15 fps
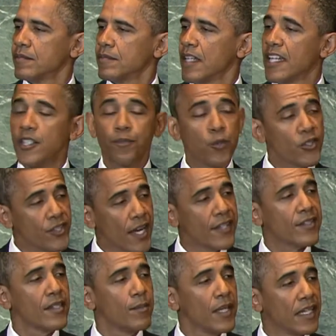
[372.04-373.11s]
It is
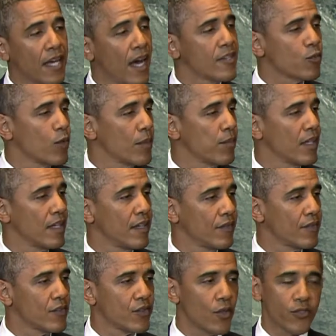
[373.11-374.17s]
precisely because we believe
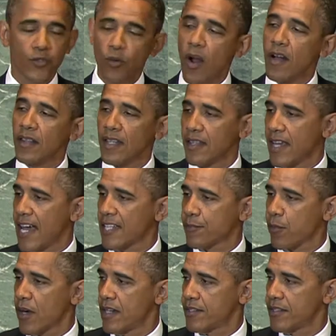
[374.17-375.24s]
so strongly in the
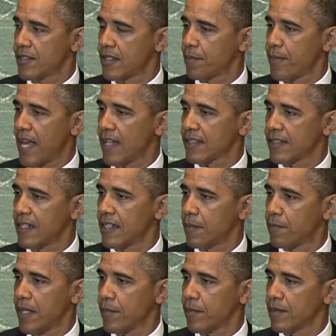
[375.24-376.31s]
aspirations of the Palestinian
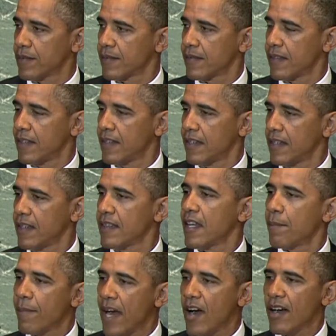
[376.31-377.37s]
people
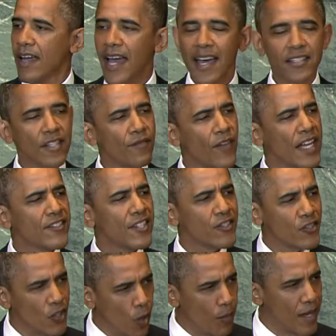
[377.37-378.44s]
that America has invested
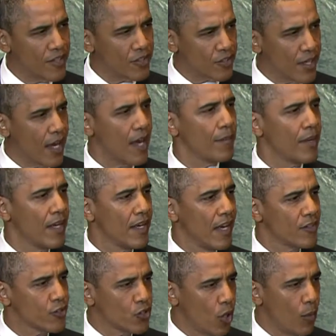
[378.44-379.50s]
so much time
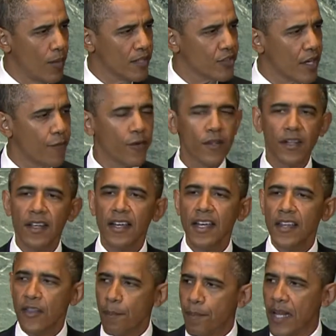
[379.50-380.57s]
and so much effort
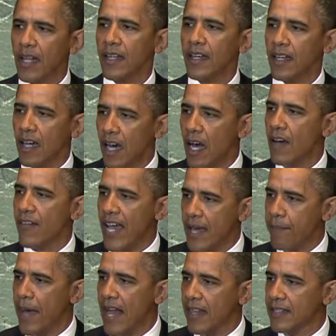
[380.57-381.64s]
in the building of a
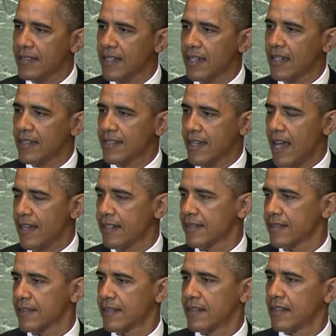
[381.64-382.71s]
Palestinian state
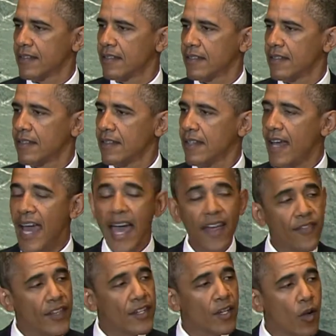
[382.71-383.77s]

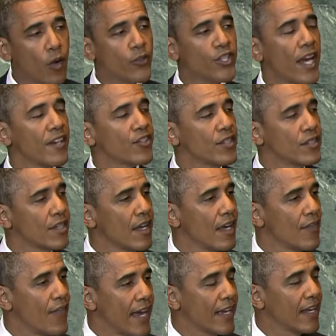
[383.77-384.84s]
and the negotiations
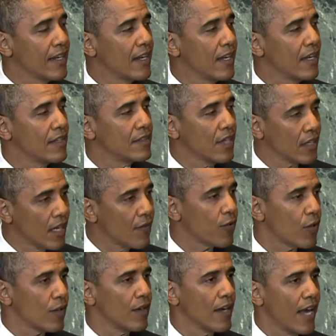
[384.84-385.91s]
that can
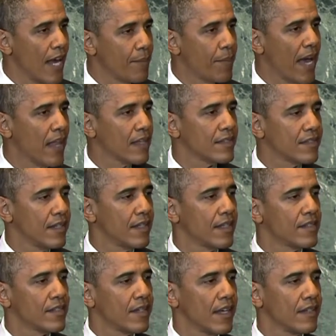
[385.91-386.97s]
deliver a Palestinian
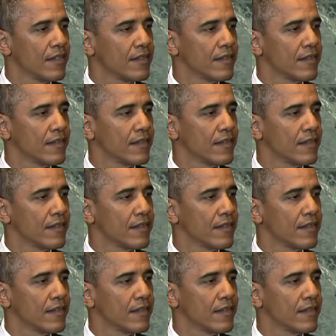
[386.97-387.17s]
state.